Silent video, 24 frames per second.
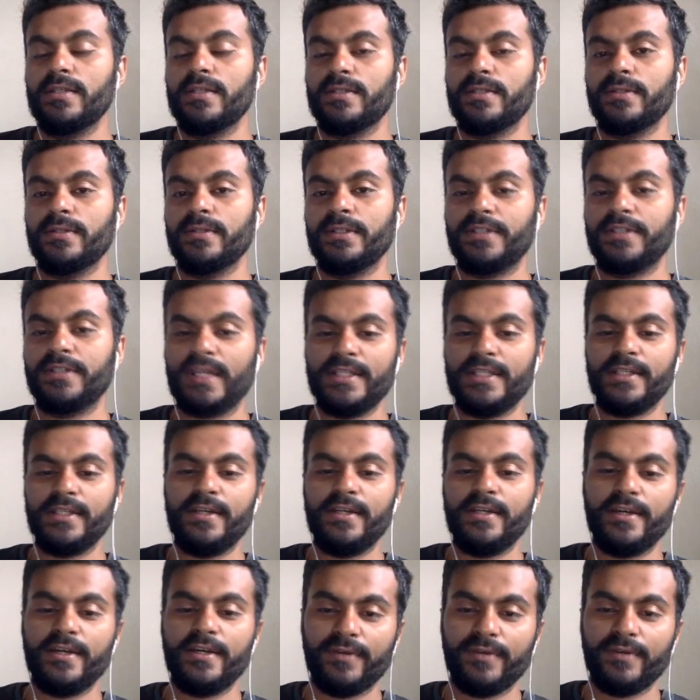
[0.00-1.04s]
So the
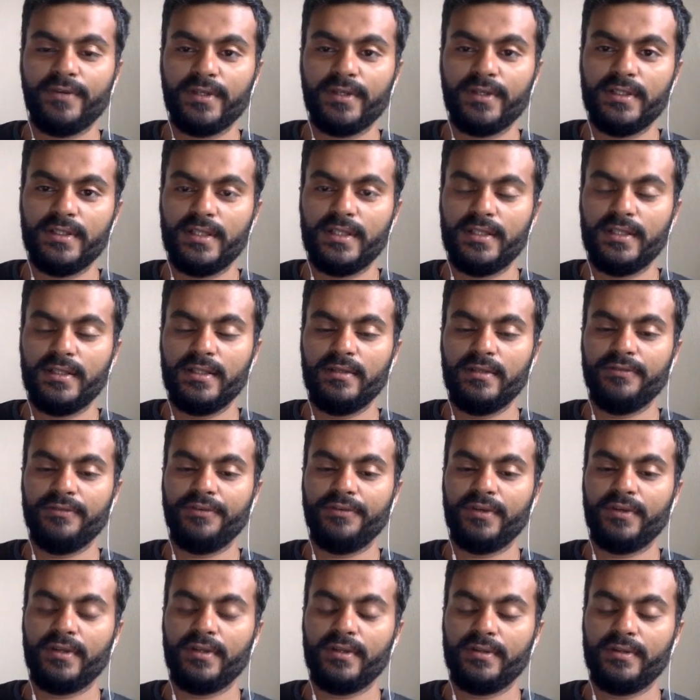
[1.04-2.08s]
trajectory in
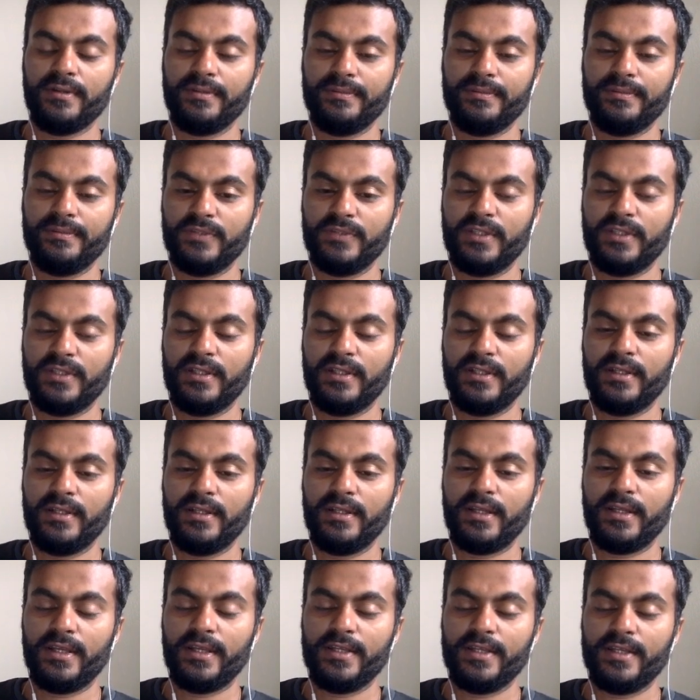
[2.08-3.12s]

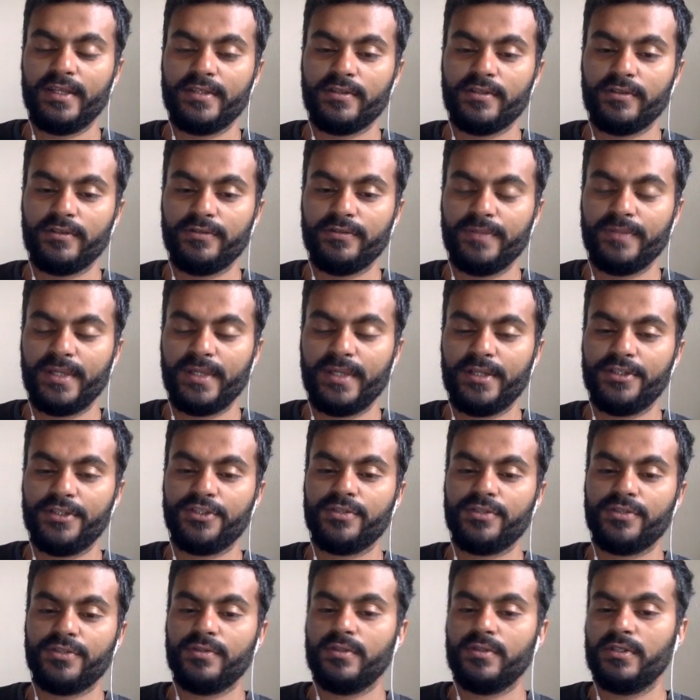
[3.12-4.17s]
the case of
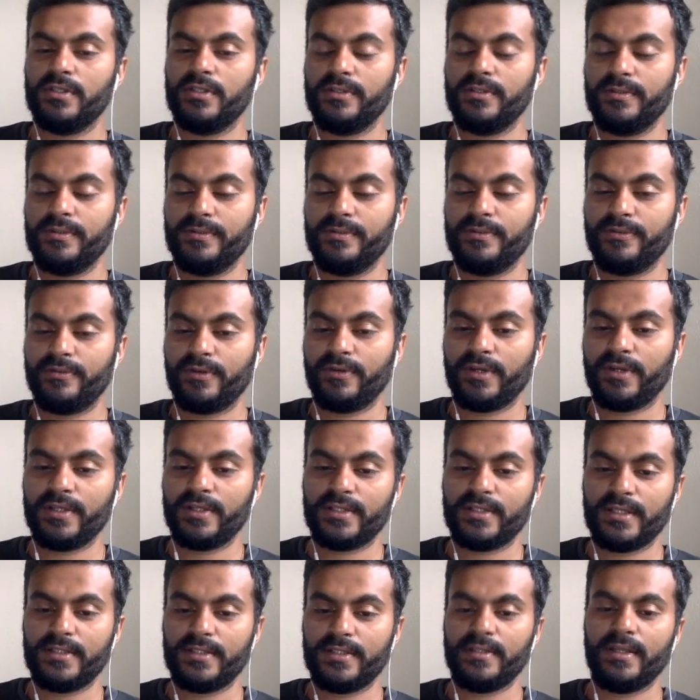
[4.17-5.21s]
bearish
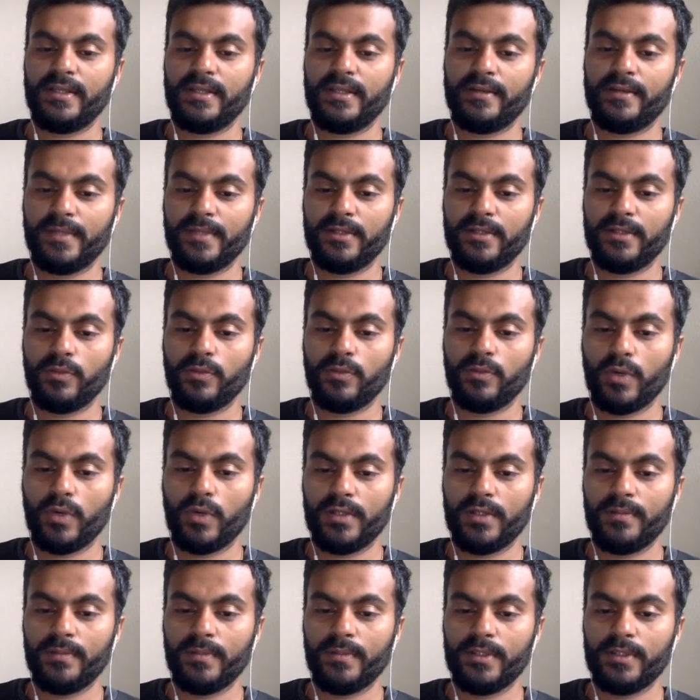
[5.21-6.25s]
forecast, as in like month
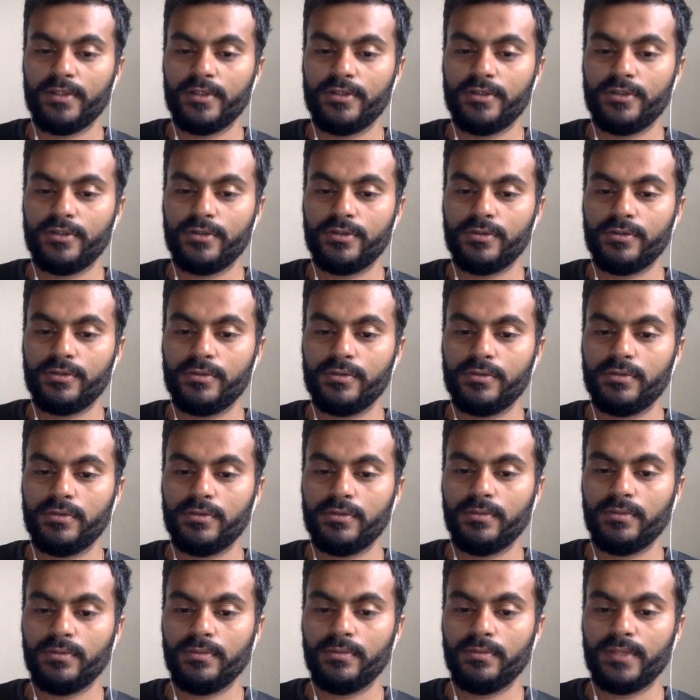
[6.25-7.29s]
1, month 2,
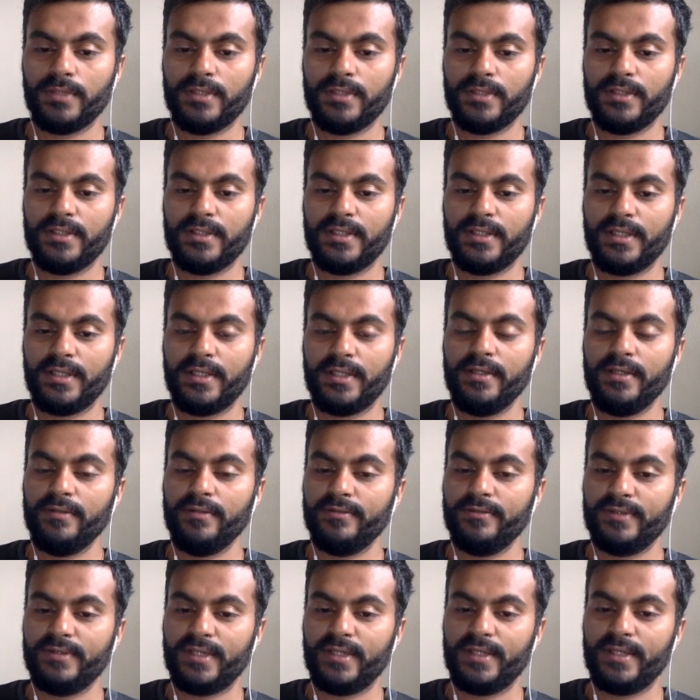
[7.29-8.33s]
month 3,
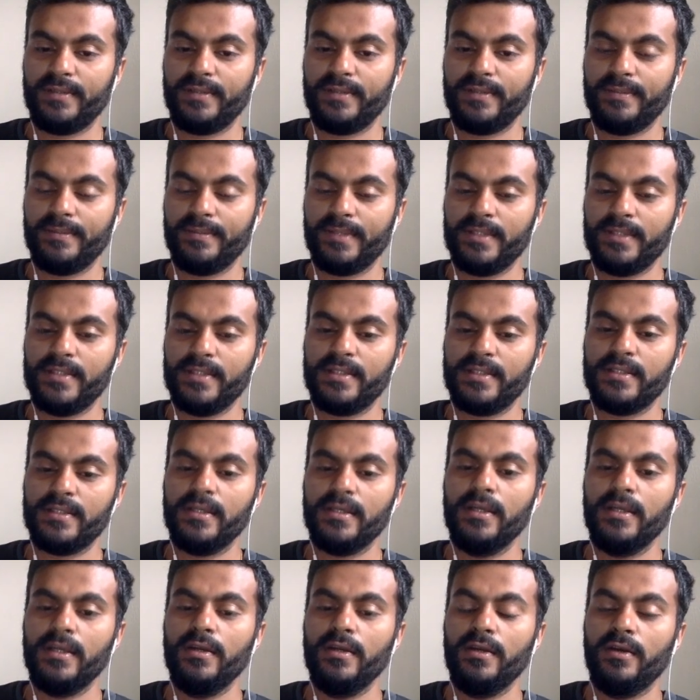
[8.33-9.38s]
3 months,
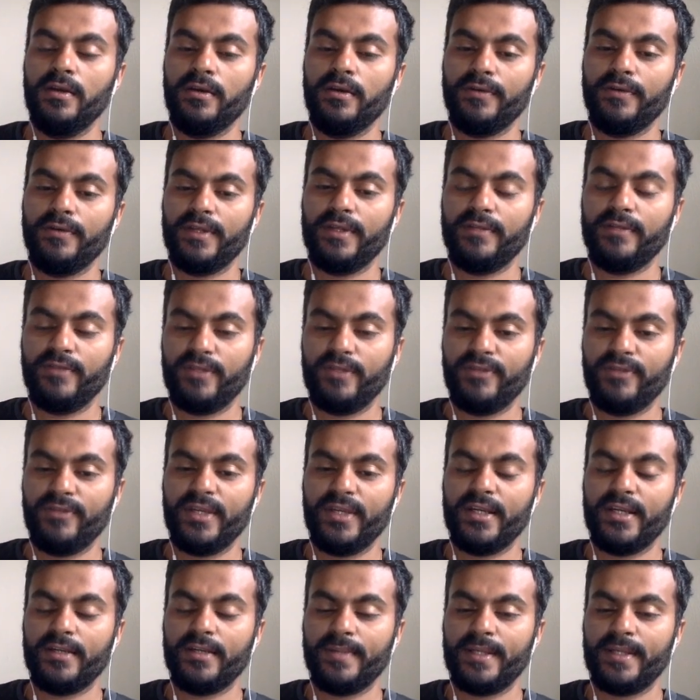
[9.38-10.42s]
when we
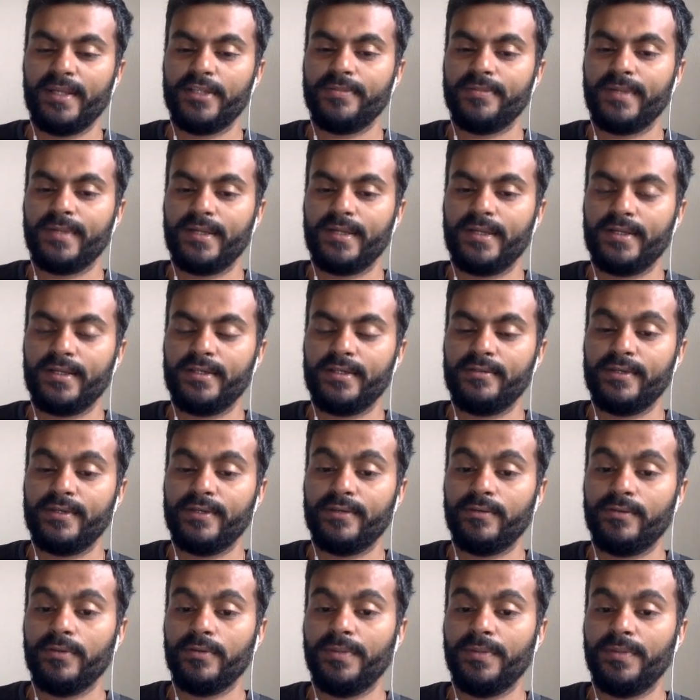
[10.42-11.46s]
get a bearish buy,
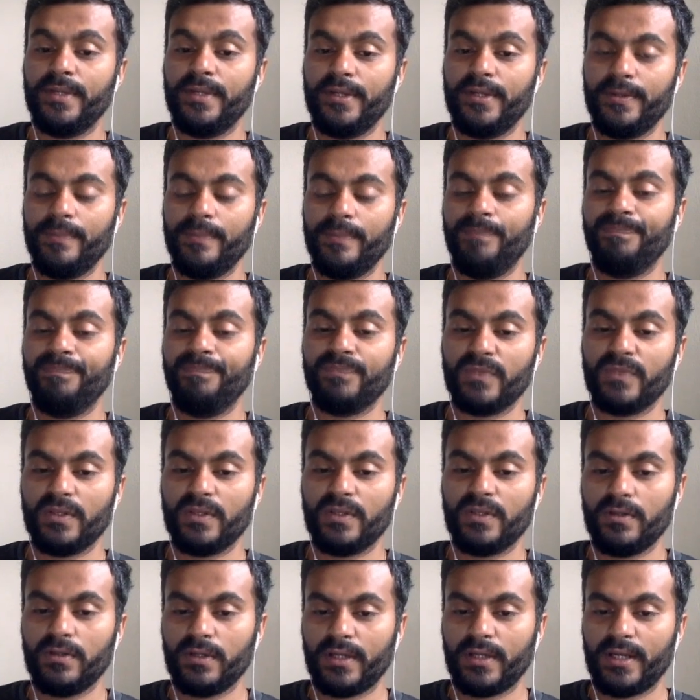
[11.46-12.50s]
it would be a
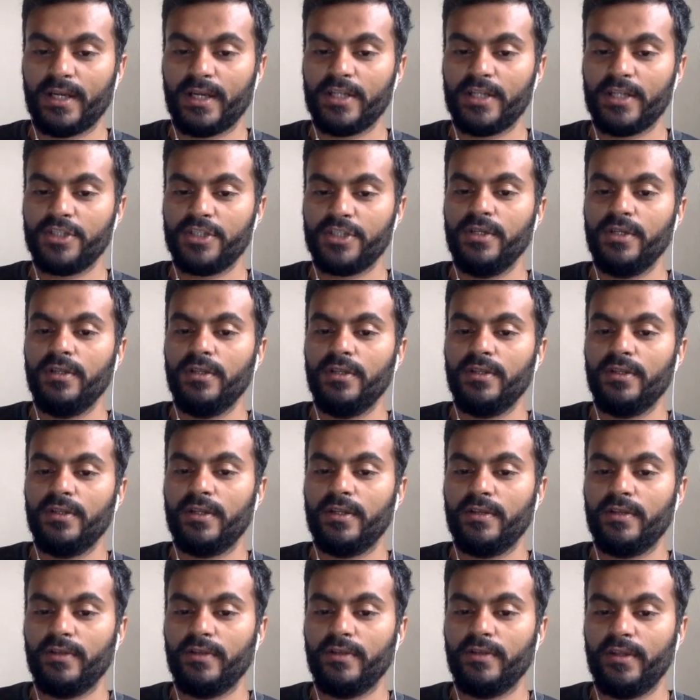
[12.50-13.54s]
crash,
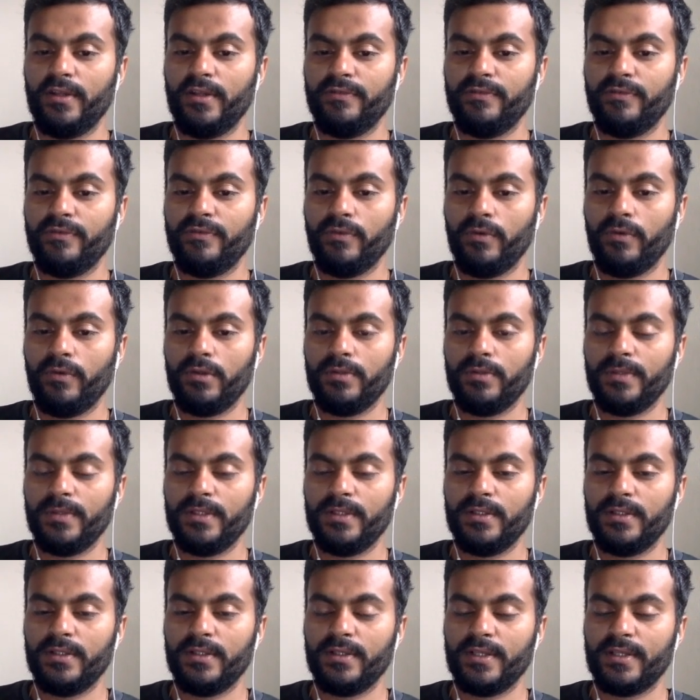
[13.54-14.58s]
and in the 4th
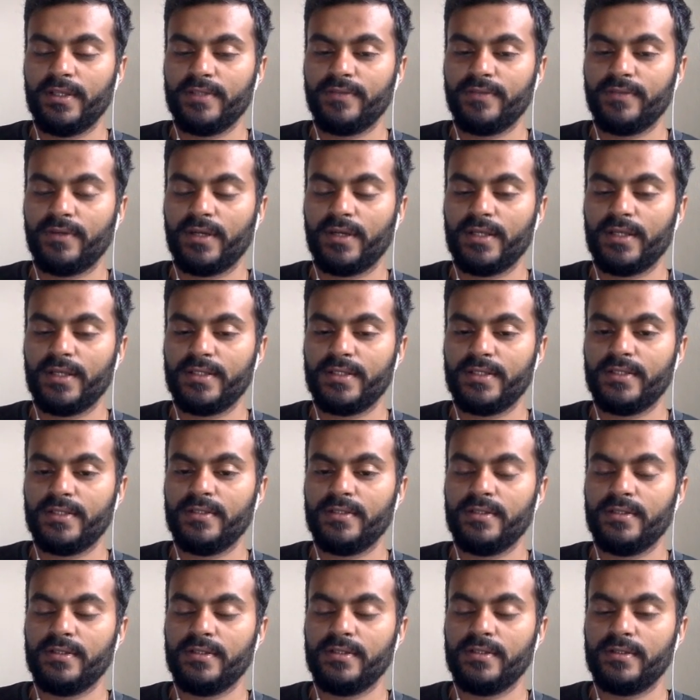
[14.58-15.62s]
month it has
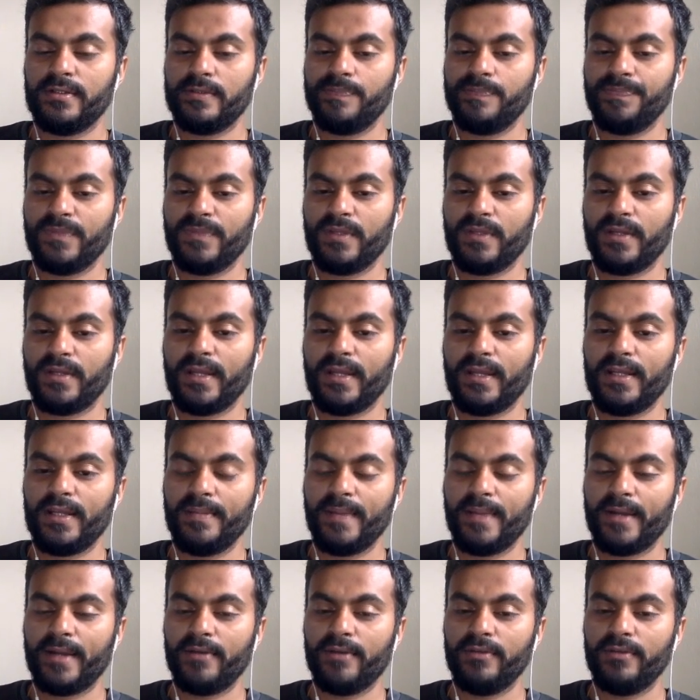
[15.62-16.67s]
forecasted a rally
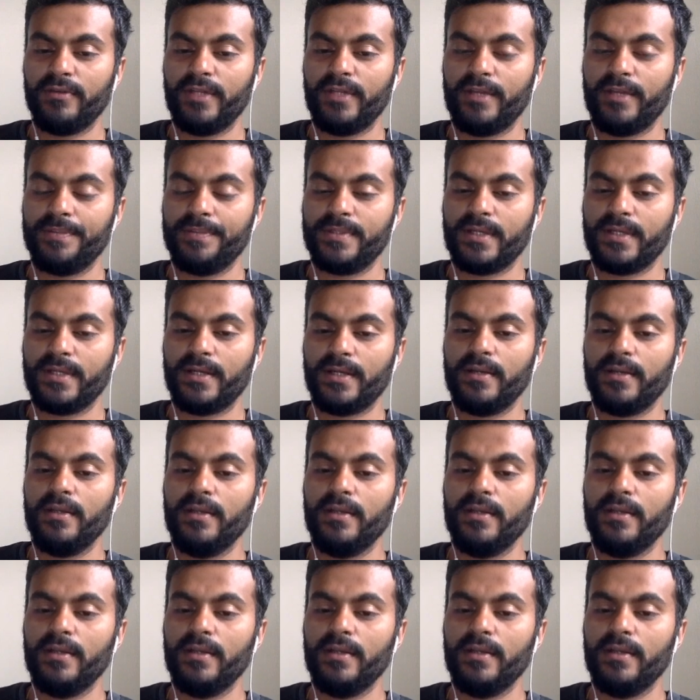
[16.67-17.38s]
back to the upside.